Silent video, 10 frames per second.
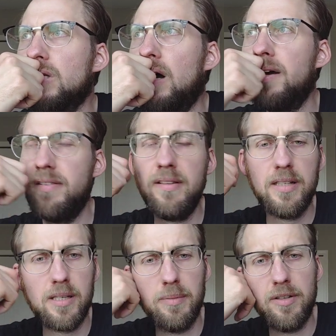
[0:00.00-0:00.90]
I think
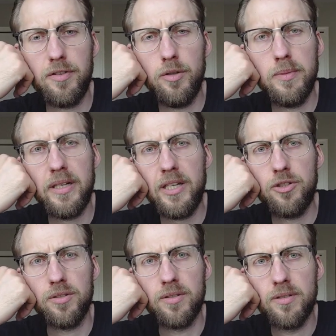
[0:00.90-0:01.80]
that's a bit of human
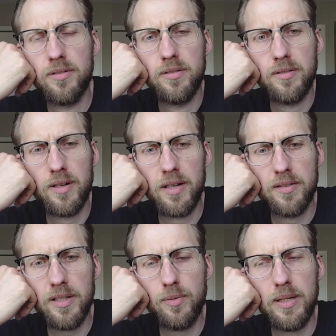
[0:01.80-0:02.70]
nature. I
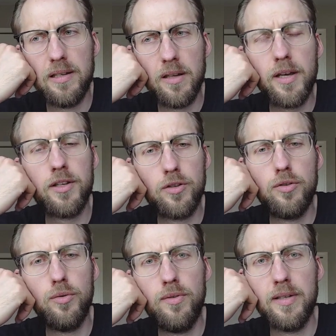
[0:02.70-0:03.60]
think we like to
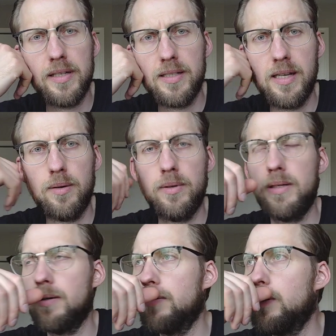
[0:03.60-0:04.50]
do things that
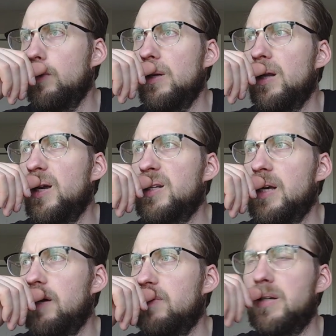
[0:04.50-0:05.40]
way. I think we like to
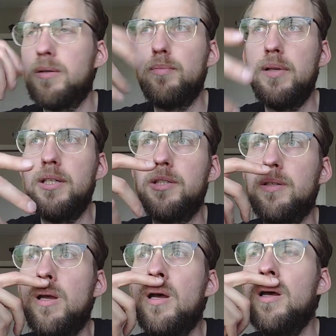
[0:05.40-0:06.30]
have that
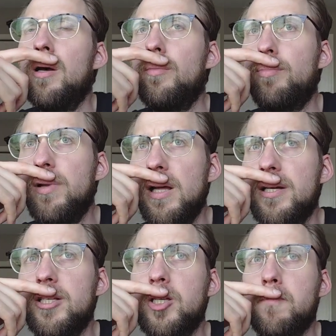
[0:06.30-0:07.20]
completion.
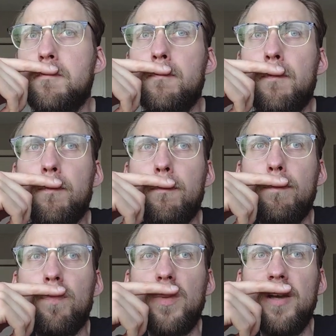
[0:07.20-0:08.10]
Plus,
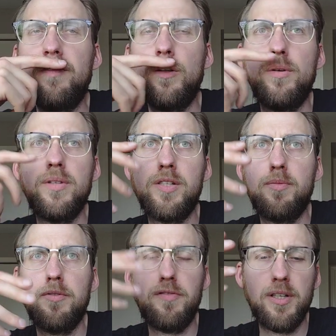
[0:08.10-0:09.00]
if you look at this
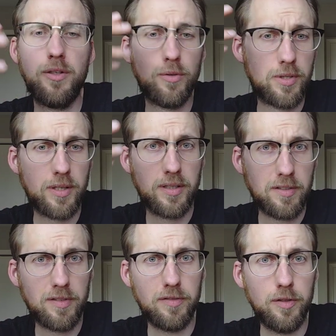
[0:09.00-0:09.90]
from a very
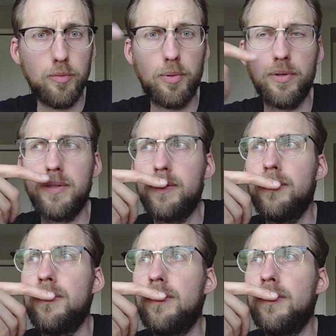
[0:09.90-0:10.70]
neuroscientific viewpoint,